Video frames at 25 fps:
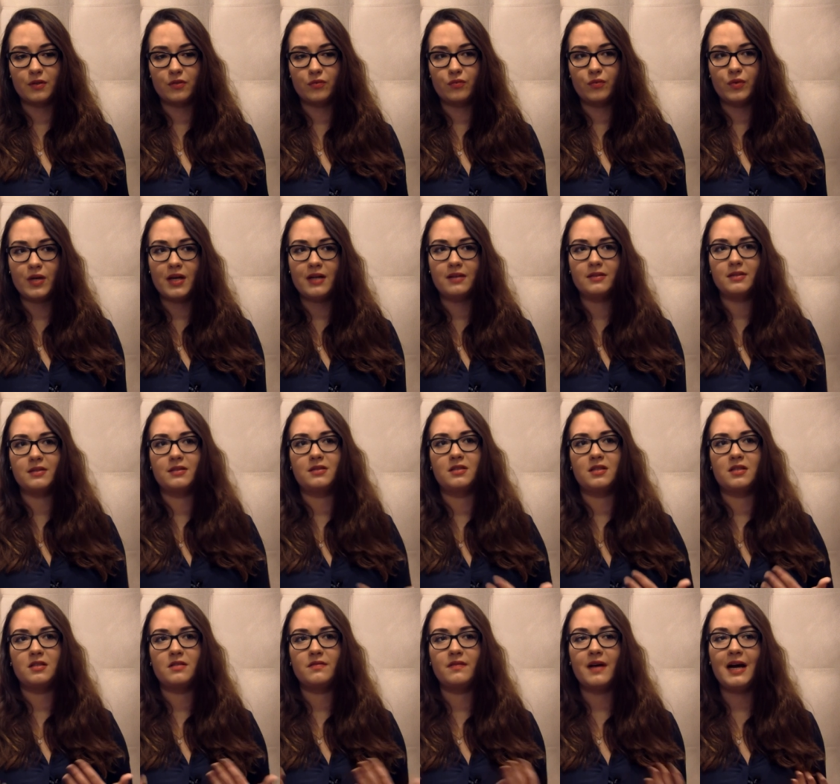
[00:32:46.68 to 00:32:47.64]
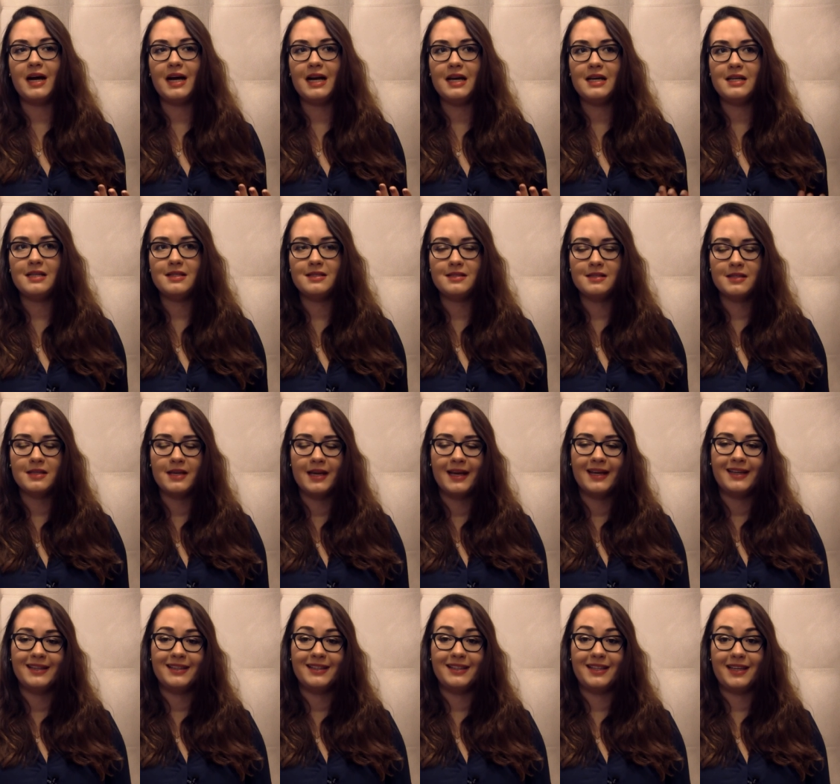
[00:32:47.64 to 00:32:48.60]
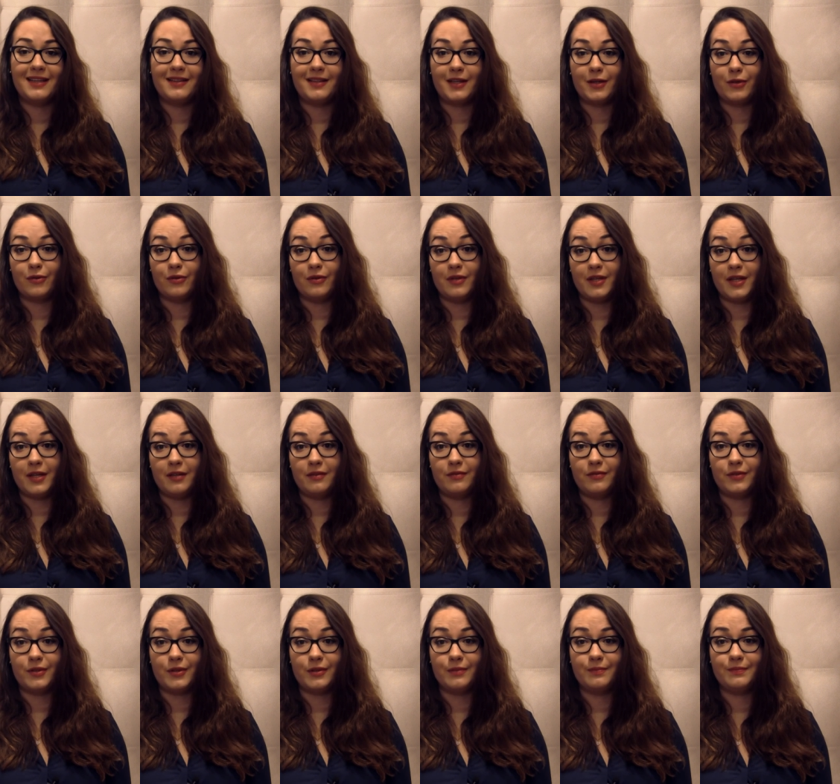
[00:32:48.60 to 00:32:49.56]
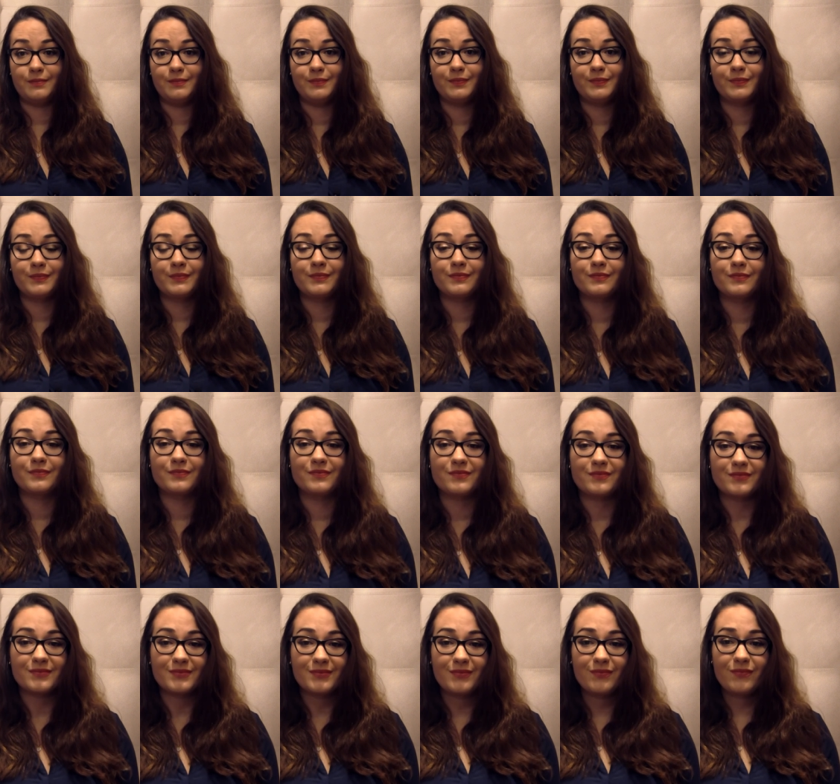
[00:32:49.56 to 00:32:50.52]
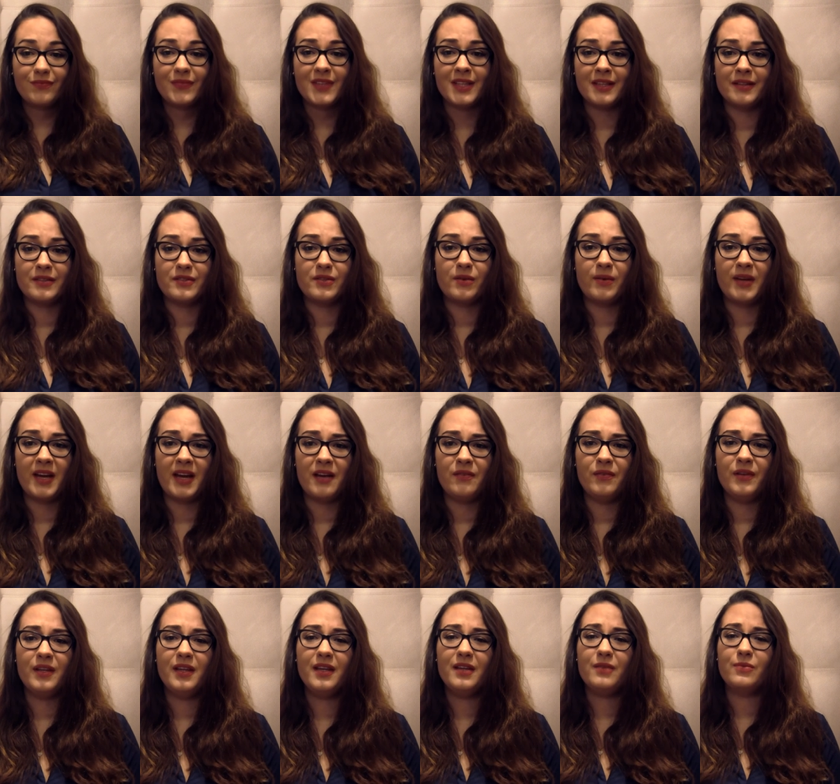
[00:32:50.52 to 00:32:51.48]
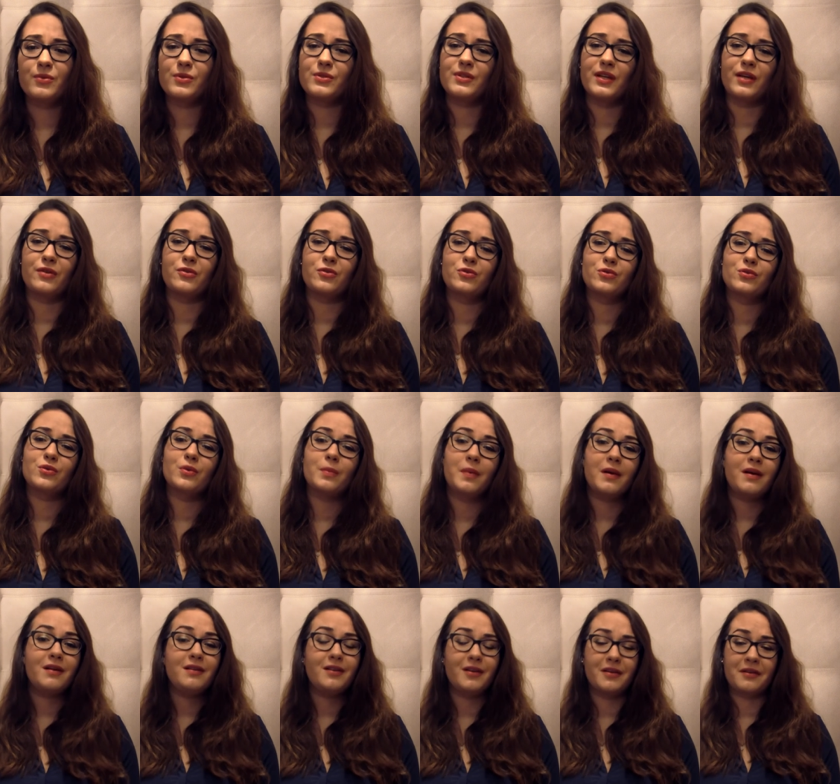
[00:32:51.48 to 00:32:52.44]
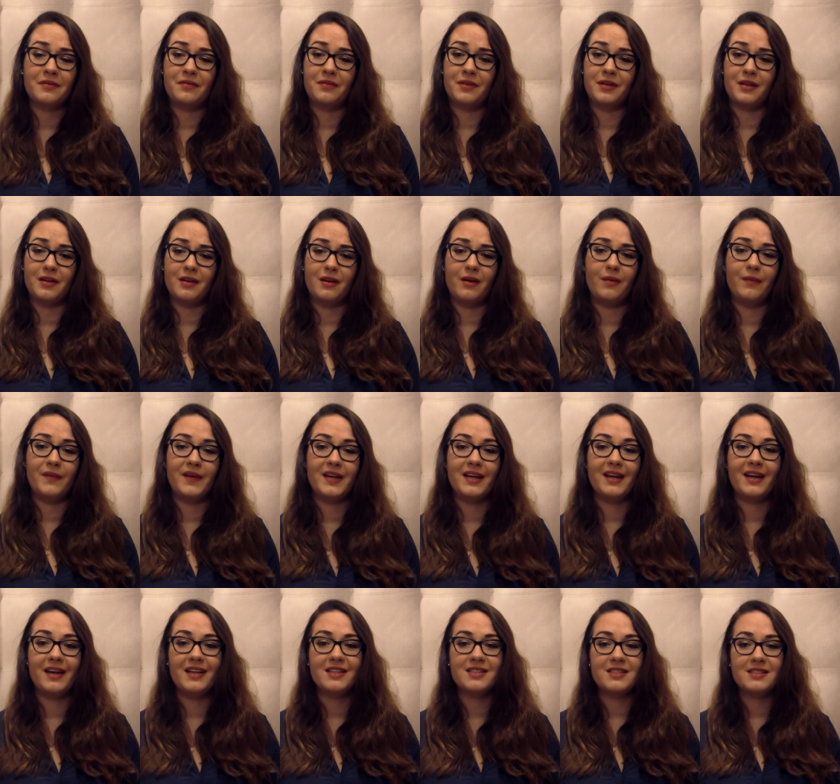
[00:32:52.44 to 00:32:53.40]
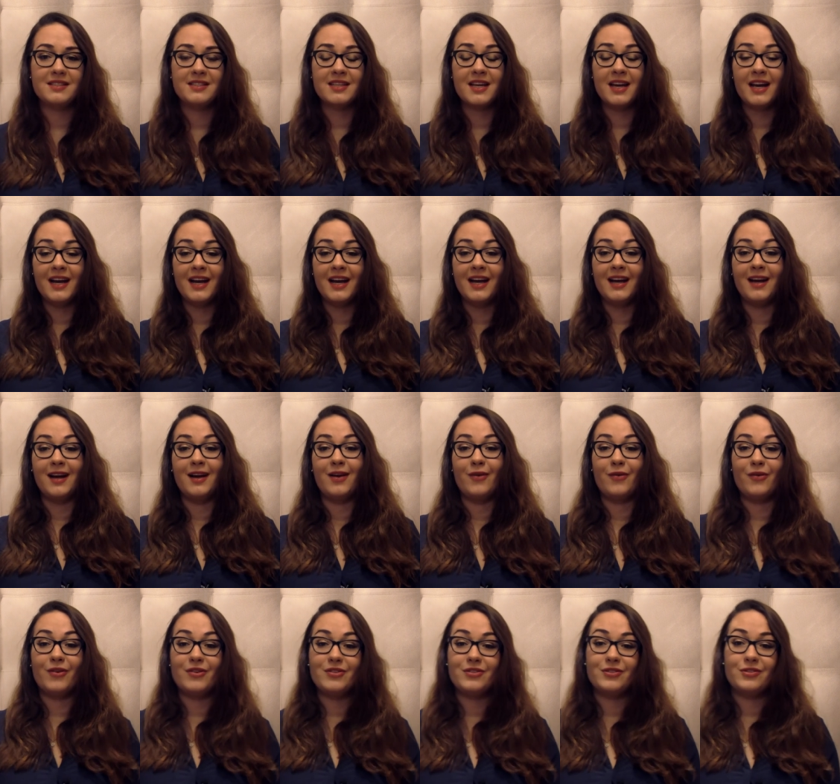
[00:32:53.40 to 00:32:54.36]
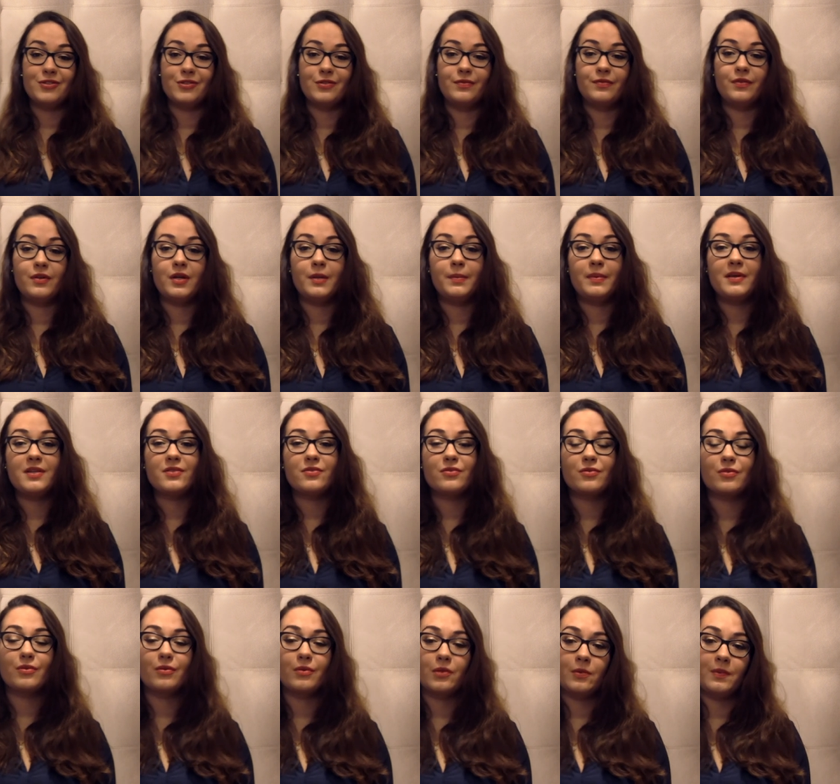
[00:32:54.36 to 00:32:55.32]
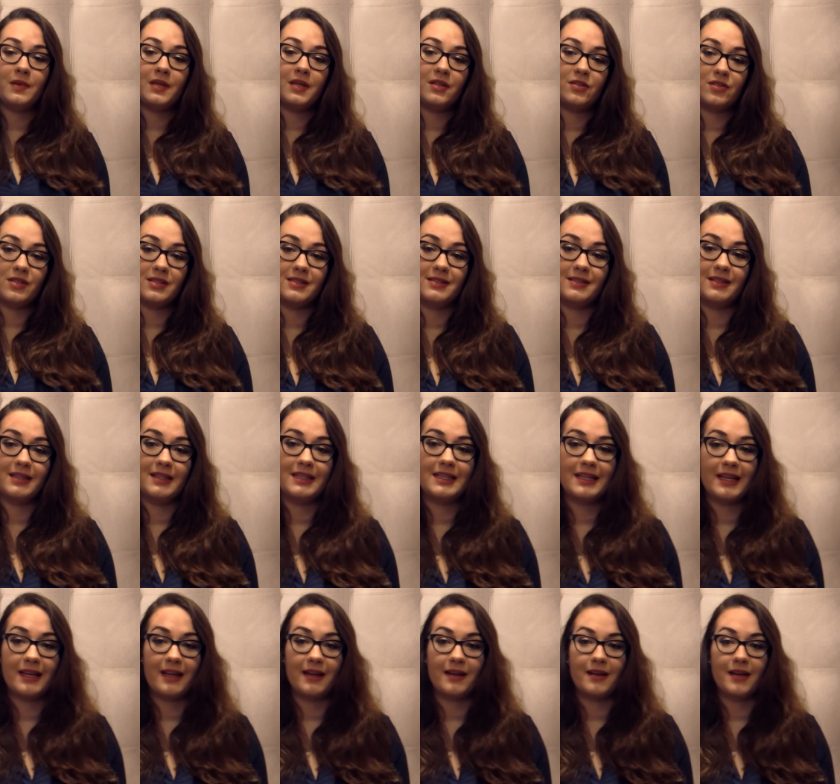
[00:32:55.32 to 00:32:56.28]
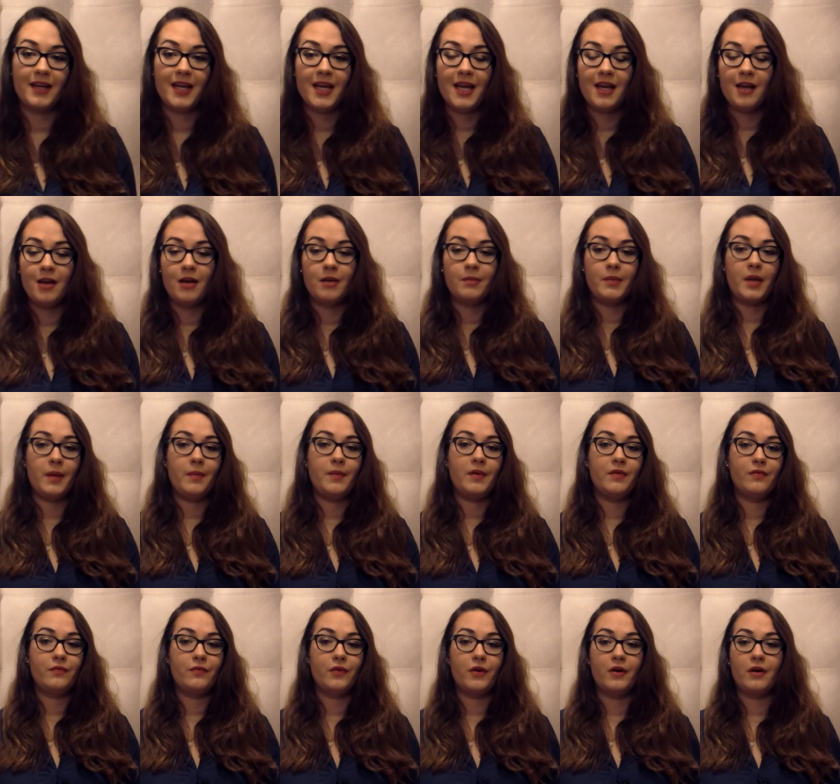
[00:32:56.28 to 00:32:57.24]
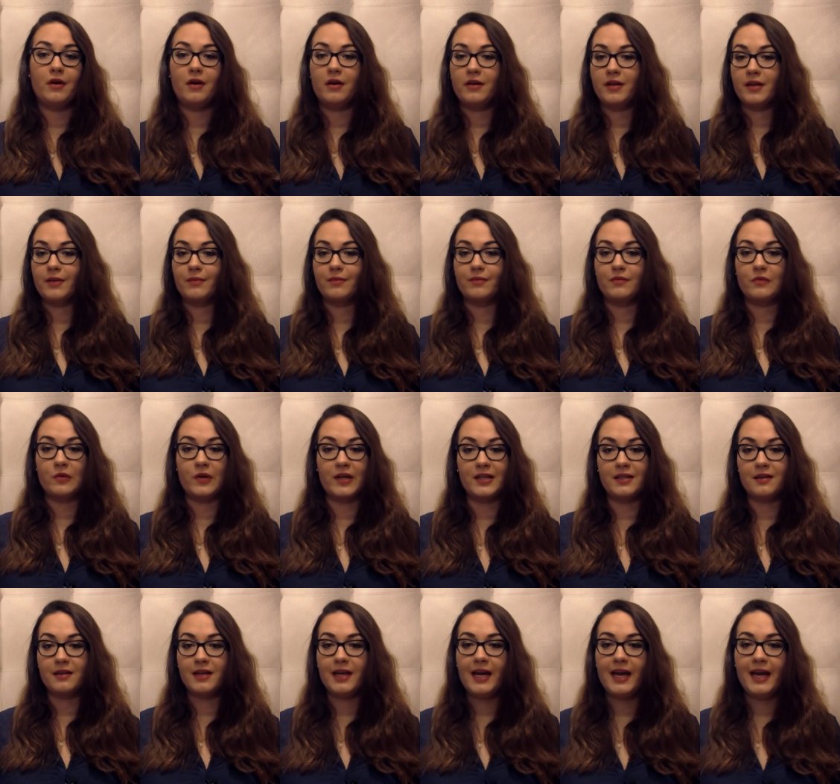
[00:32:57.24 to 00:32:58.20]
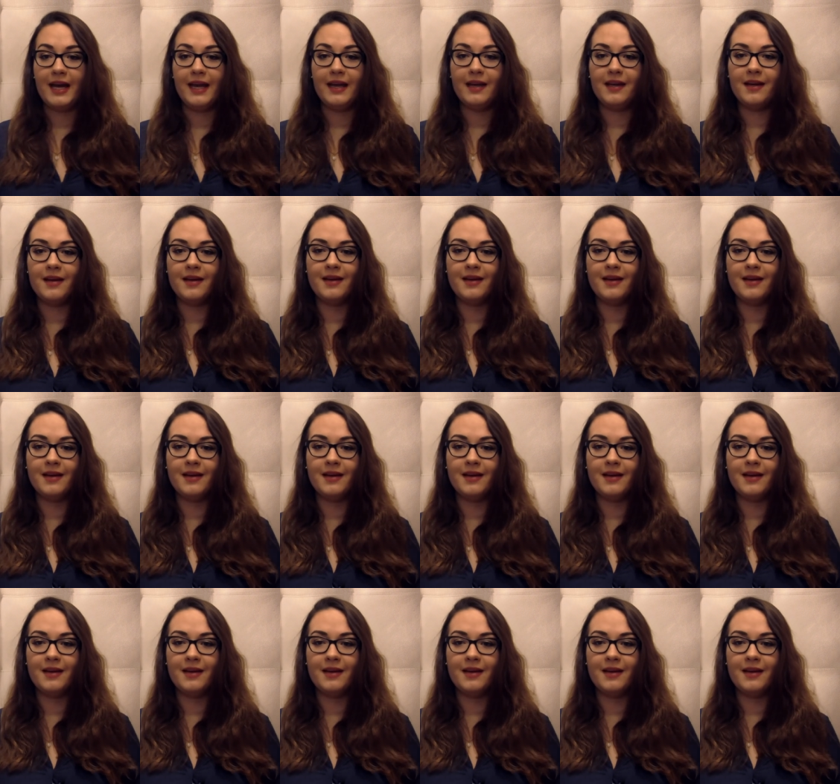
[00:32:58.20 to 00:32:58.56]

rounded advice that I could learn from. So yeah, I think it was like super long video, but I just wanted for a person who would be interested and maybe thought I'm quite okay,